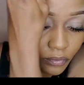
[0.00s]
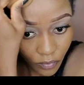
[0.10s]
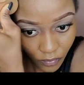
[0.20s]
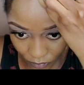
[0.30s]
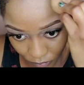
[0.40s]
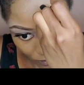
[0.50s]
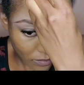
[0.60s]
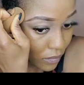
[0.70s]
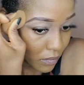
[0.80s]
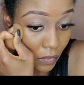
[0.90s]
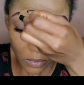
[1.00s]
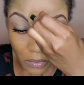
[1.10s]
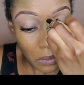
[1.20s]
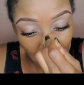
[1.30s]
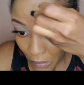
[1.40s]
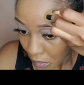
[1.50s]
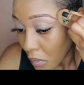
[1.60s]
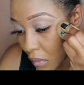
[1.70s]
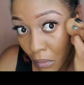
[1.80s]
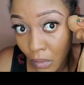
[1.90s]
It's like so light.
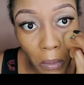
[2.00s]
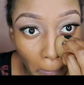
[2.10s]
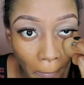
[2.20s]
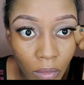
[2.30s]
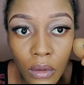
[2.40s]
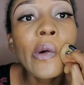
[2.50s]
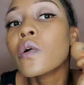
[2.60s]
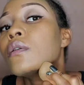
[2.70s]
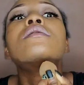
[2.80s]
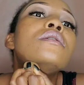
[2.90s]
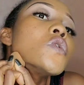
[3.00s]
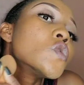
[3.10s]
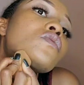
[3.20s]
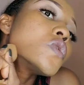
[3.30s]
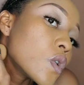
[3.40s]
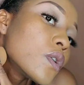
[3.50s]
I don't have to worry